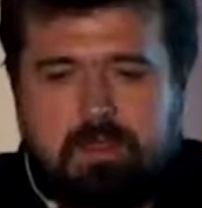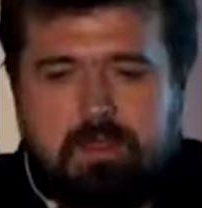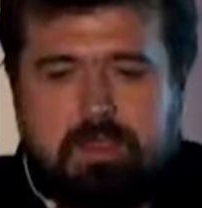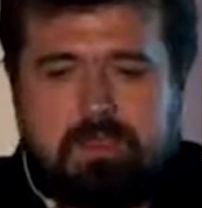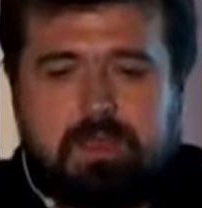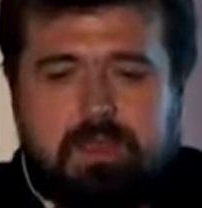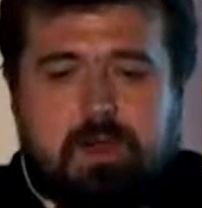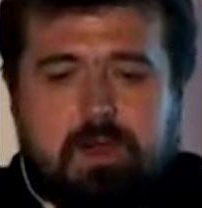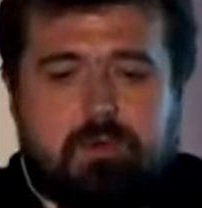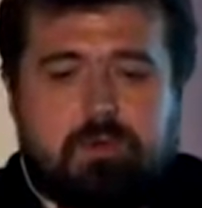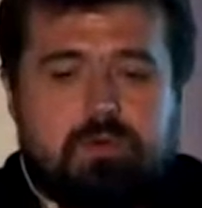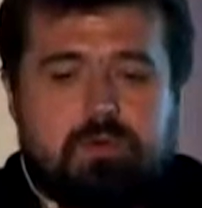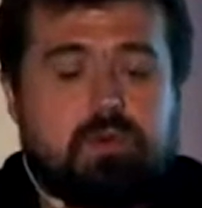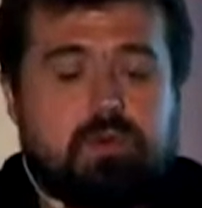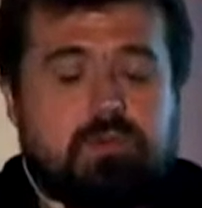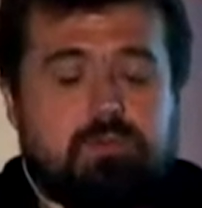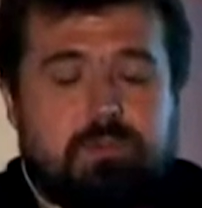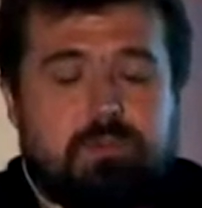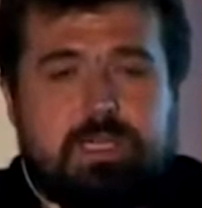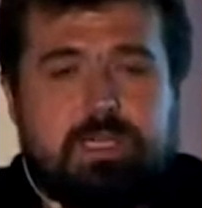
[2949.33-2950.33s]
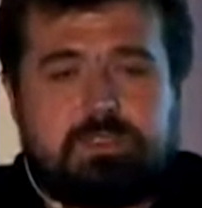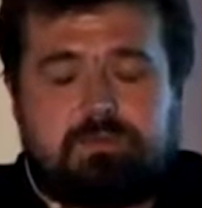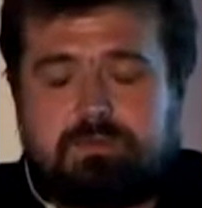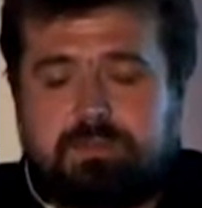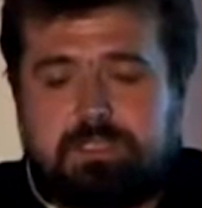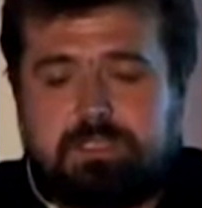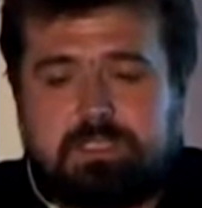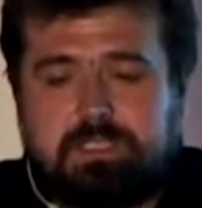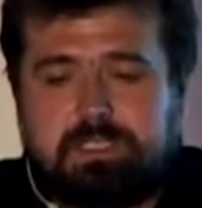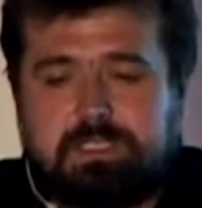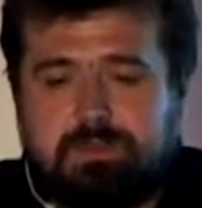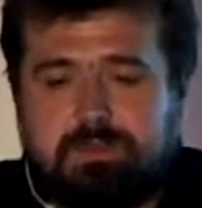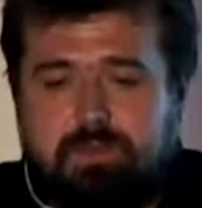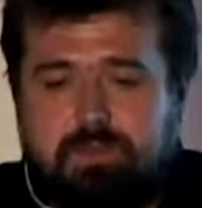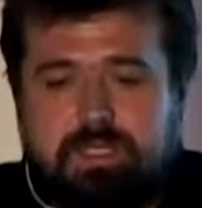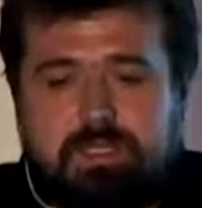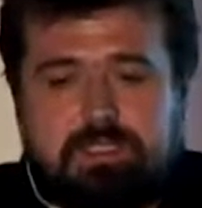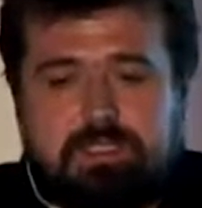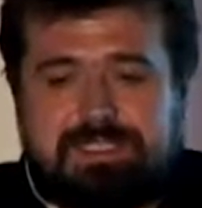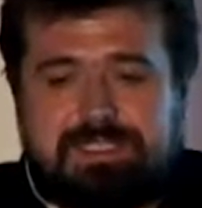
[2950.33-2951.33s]
In our code base, for instance,
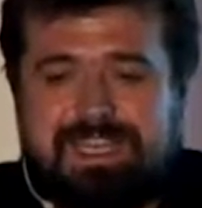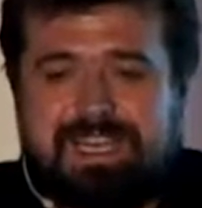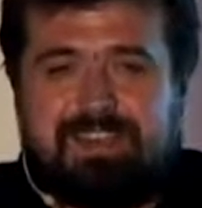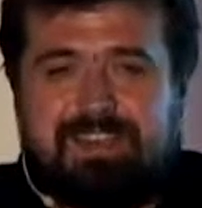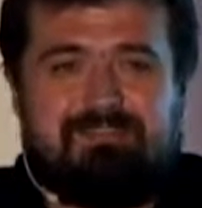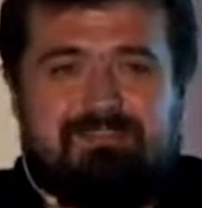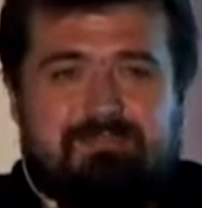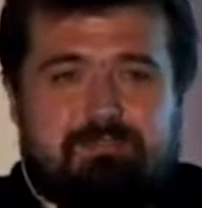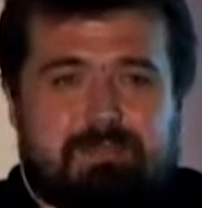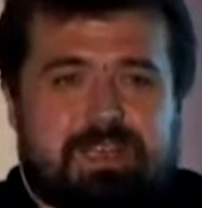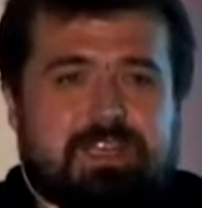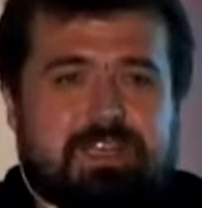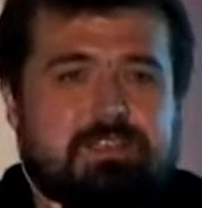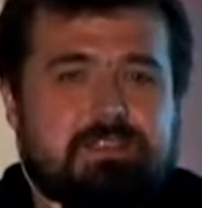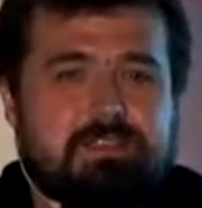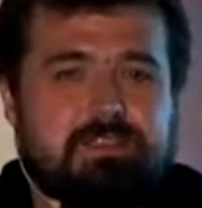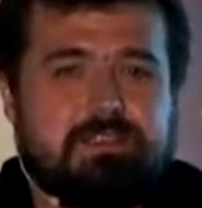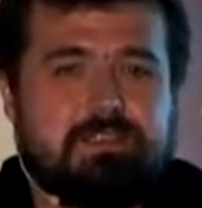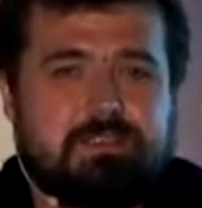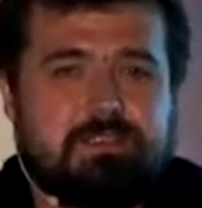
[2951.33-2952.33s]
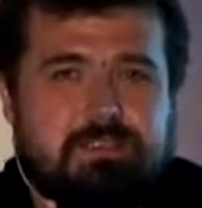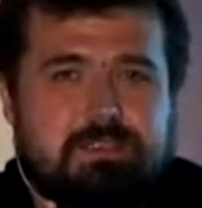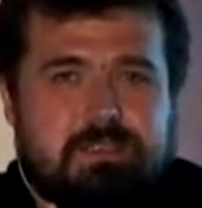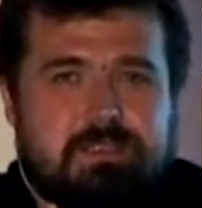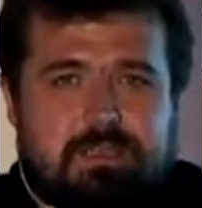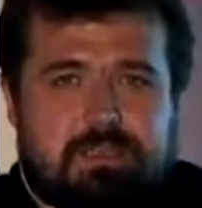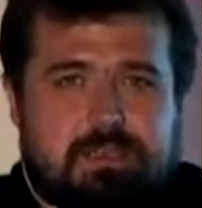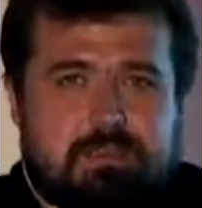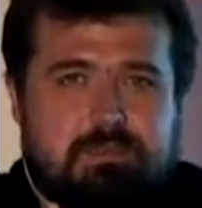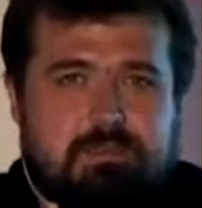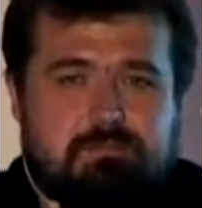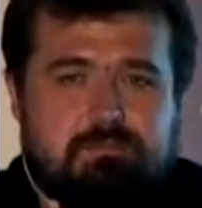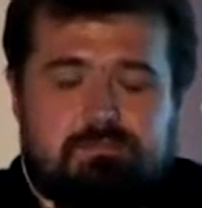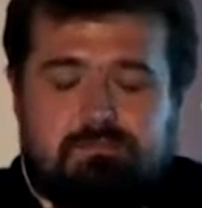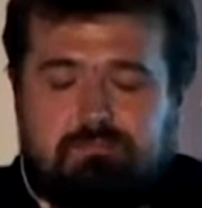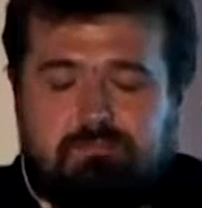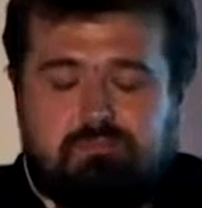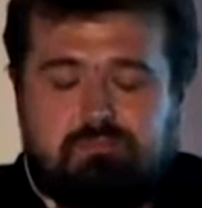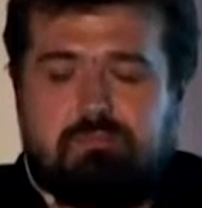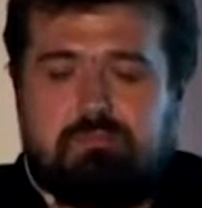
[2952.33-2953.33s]
we save minutes,
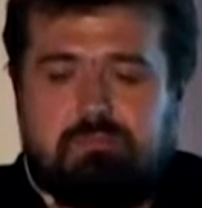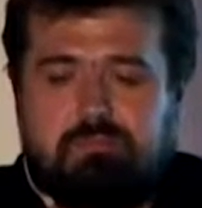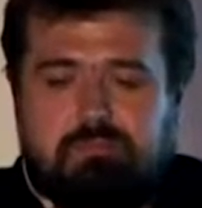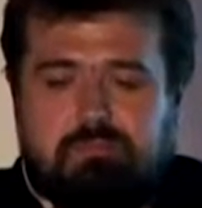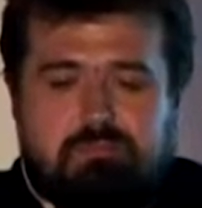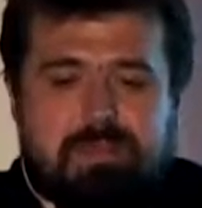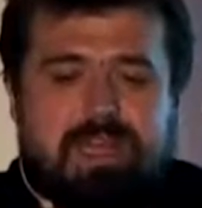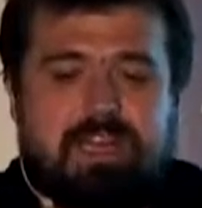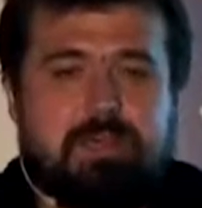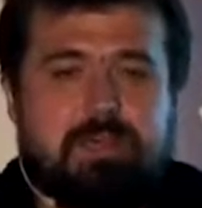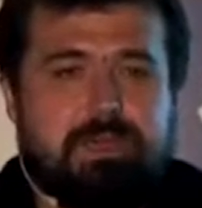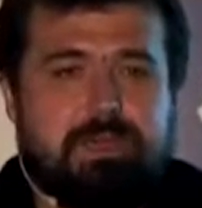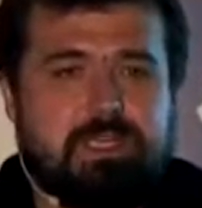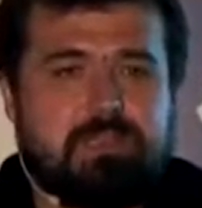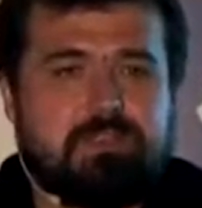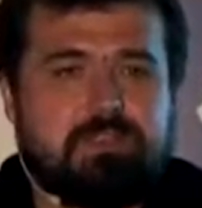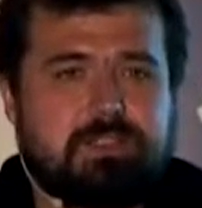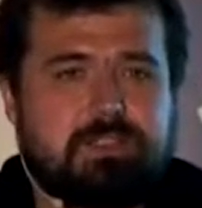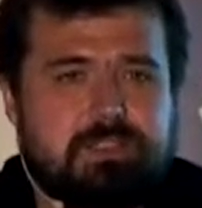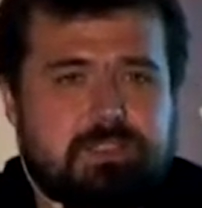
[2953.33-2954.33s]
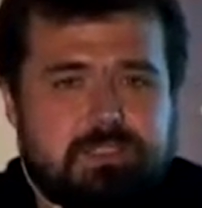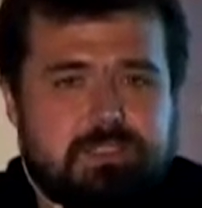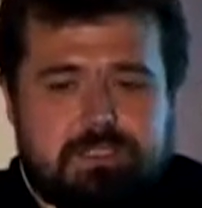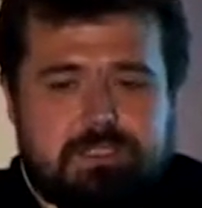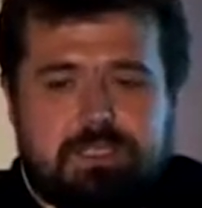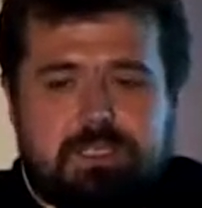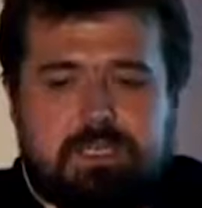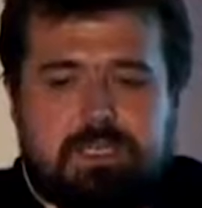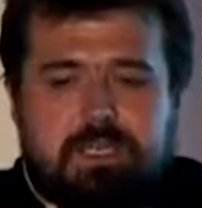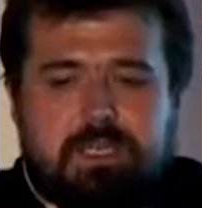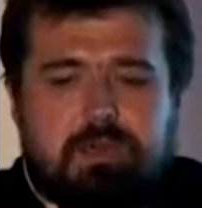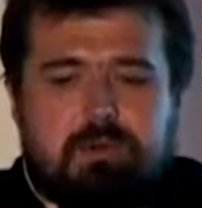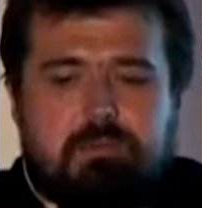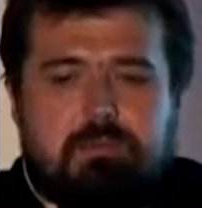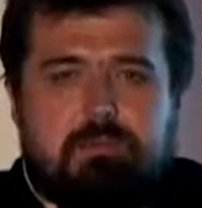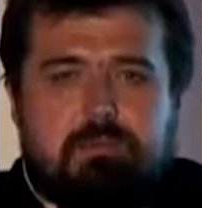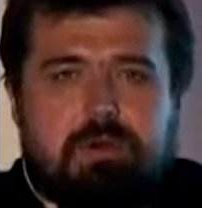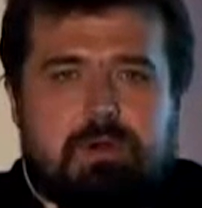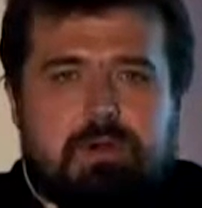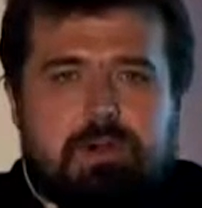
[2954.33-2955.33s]
many minutes,
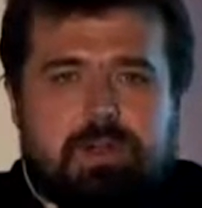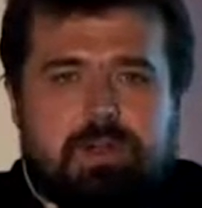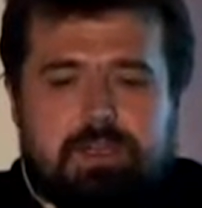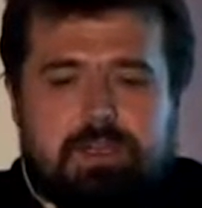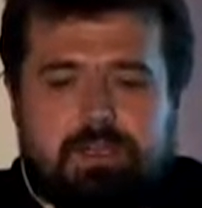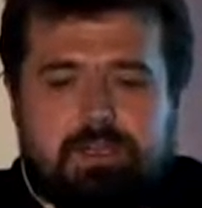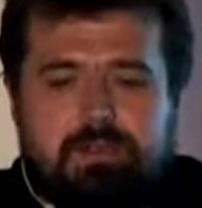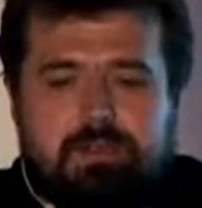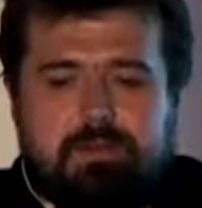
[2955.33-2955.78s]
by